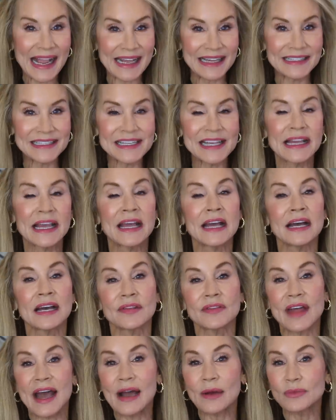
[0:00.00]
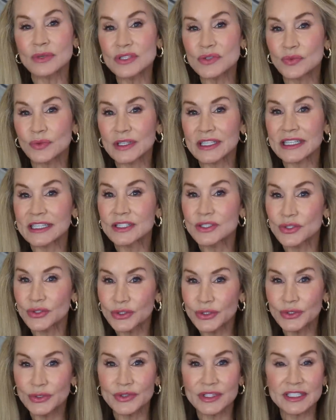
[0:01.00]
And that was really
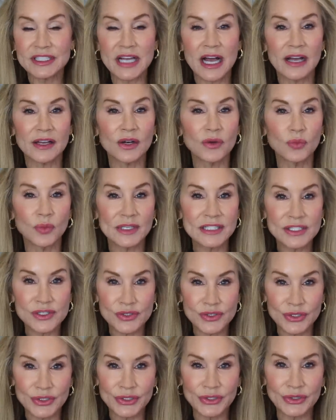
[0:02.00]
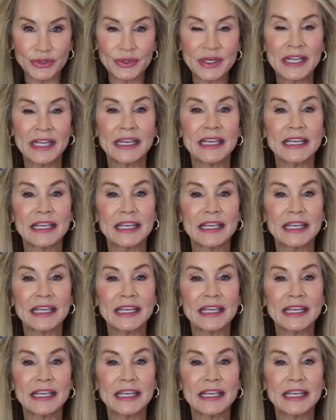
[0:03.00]
true. The title was true.